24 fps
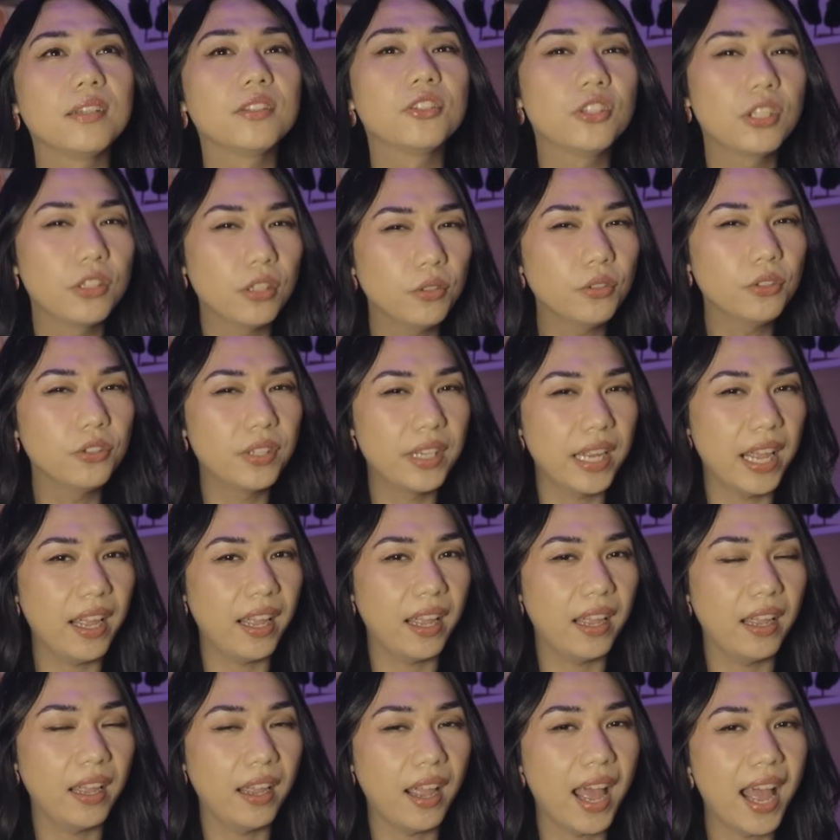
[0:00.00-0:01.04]
So
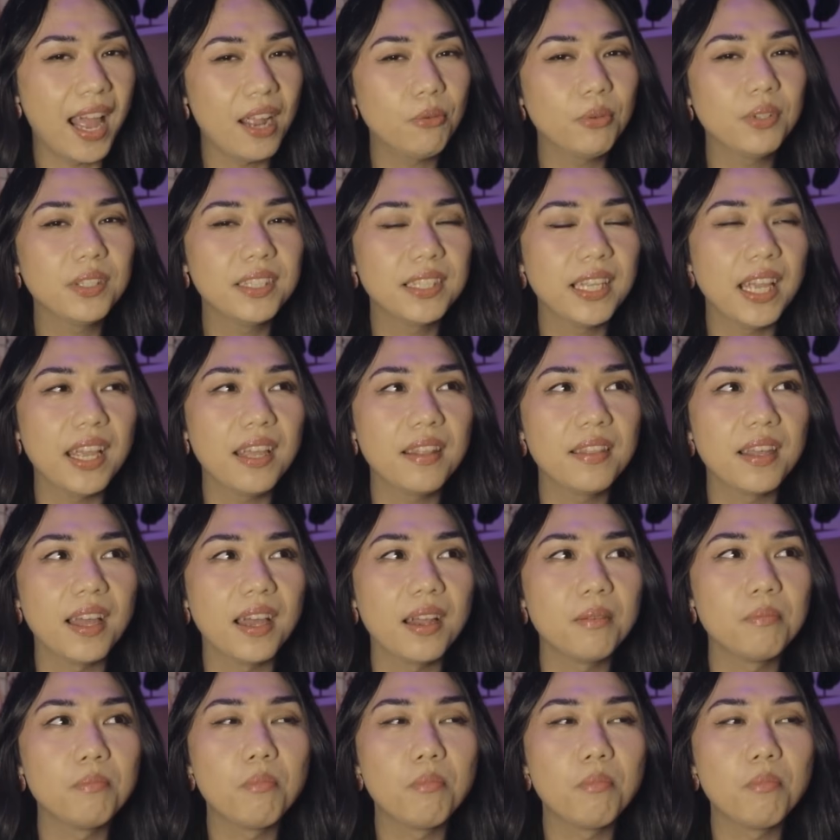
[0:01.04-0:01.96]
today, I would say that